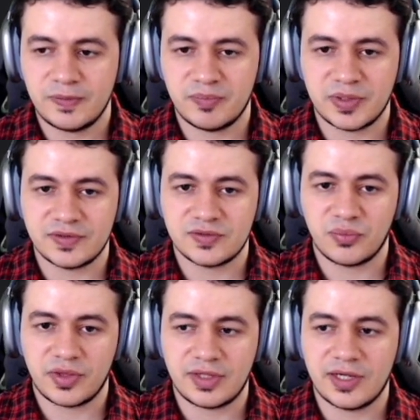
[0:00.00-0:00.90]
But
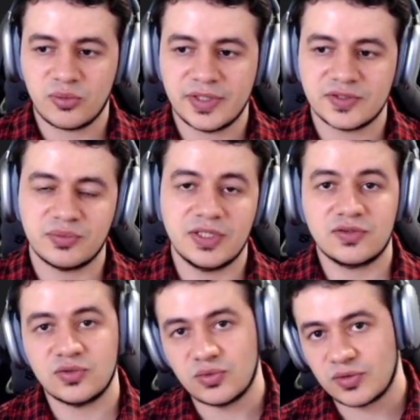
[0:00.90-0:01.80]
with iOS, we need
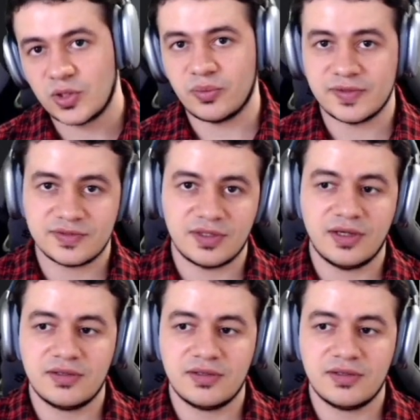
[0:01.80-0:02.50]
to go inside,